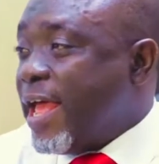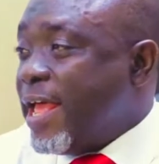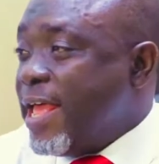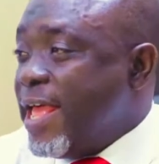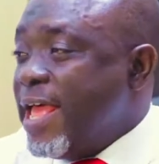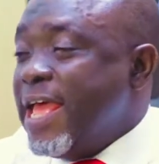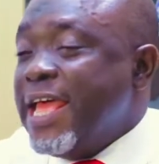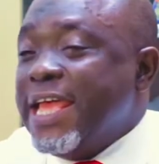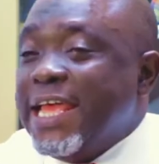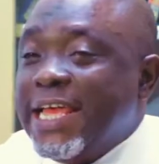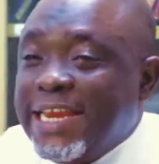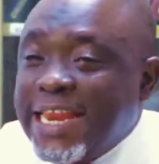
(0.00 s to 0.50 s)

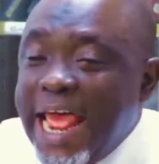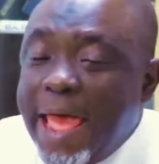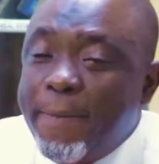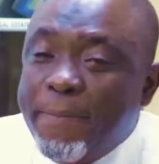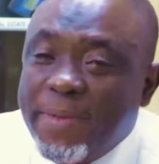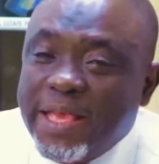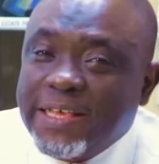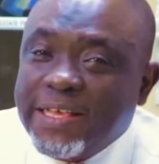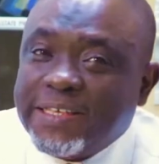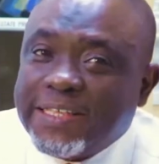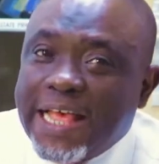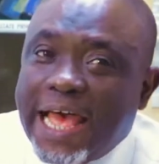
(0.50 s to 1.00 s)
It then
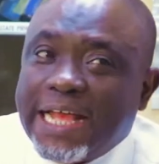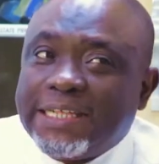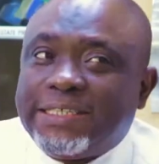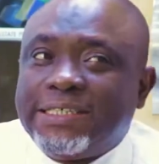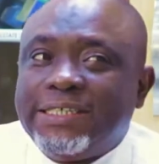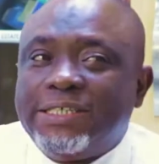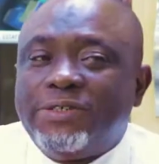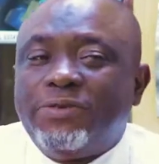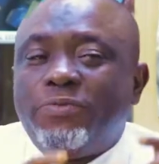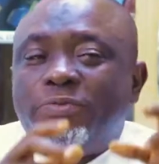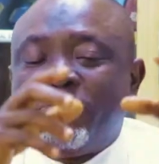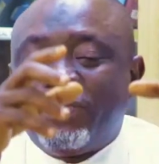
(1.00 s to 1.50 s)
means that
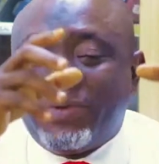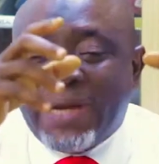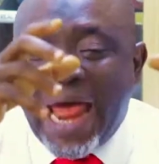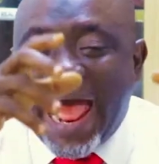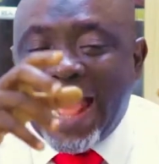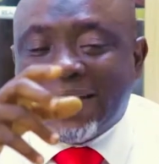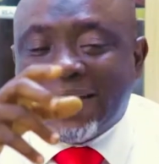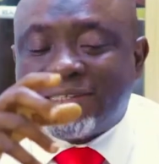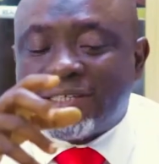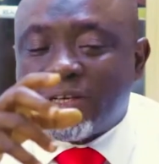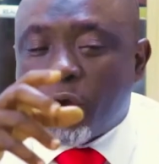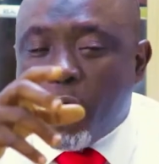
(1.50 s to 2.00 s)

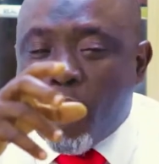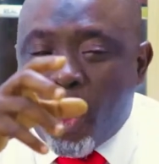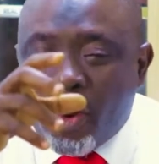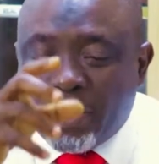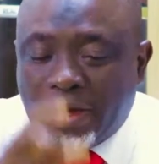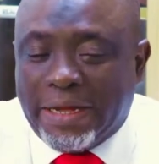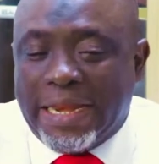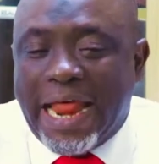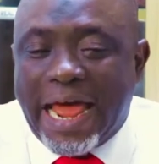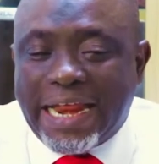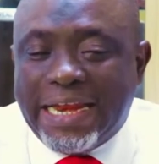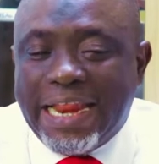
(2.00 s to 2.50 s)

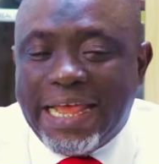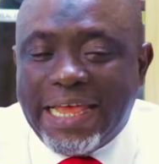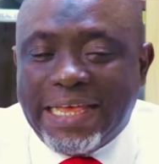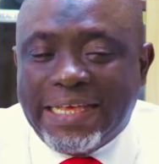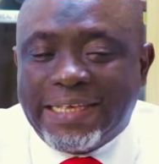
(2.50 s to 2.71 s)
ordinarily